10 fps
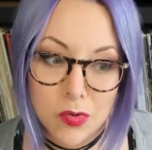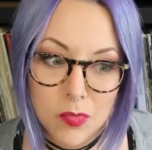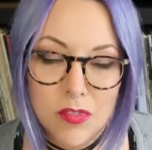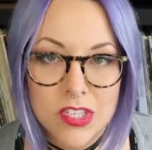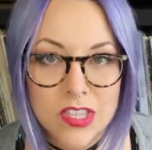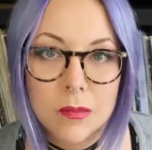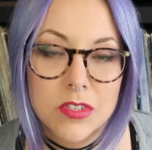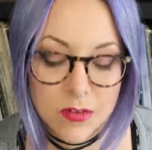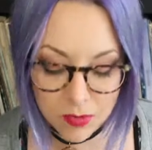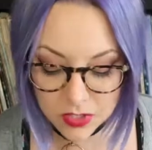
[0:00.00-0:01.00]
And we've seen them
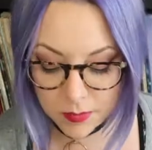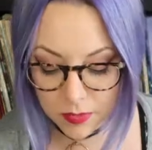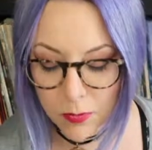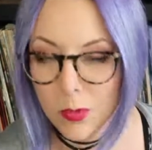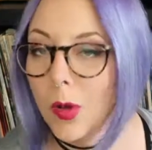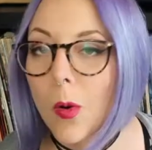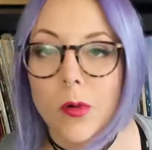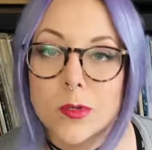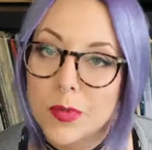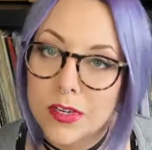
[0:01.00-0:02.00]
several times before. They
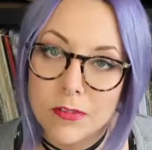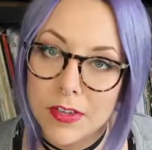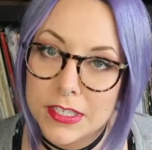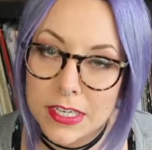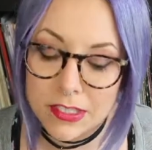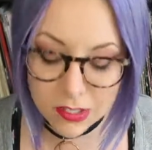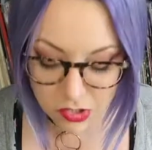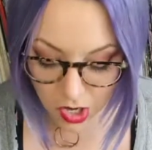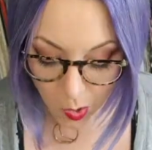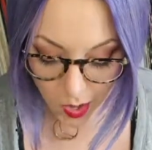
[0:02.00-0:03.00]
always put on a fantastic
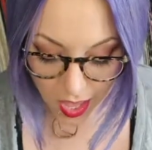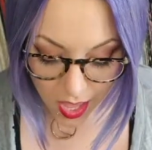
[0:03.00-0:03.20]
show.